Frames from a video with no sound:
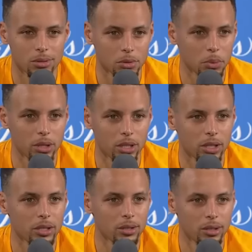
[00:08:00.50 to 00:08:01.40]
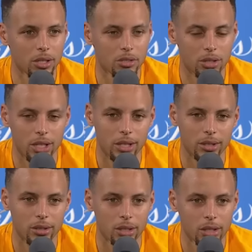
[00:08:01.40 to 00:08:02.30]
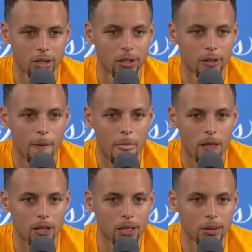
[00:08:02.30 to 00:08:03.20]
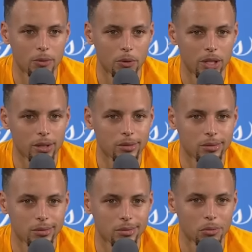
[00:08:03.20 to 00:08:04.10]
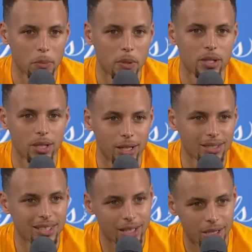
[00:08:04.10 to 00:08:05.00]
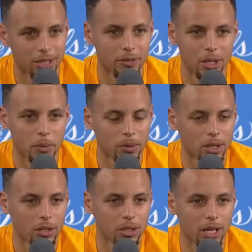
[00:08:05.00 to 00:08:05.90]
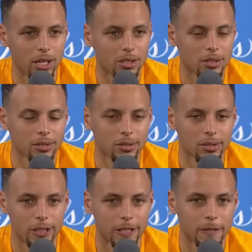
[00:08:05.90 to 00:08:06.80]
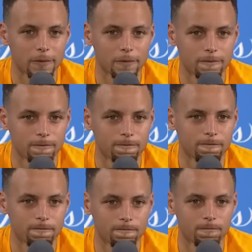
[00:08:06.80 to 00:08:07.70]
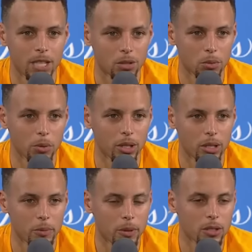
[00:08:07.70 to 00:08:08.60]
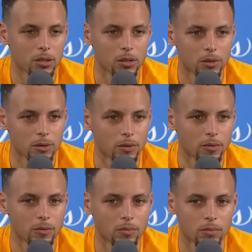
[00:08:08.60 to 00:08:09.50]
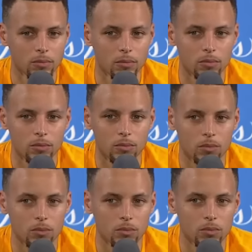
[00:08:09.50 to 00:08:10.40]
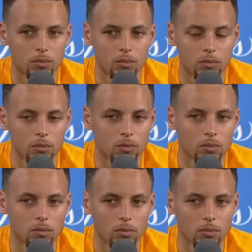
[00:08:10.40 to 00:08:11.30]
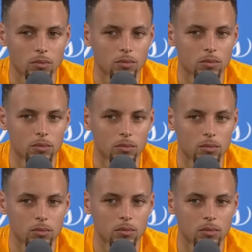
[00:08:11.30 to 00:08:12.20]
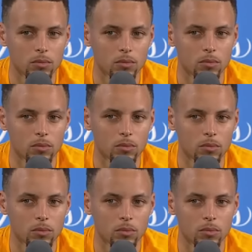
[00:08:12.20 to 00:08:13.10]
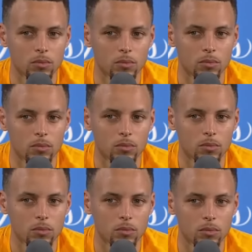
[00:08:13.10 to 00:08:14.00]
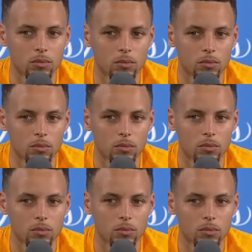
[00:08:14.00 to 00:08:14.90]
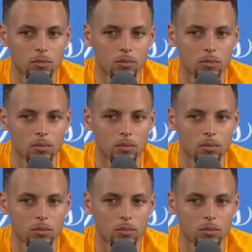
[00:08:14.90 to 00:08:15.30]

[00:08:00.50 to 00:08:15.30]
was pretty good yesterday, and uh, if we can repeat that and take it even up another notch, um, that's when we're at our best. Last one, back right. Hi, Steph. Uh, I was wondering if you received the jersey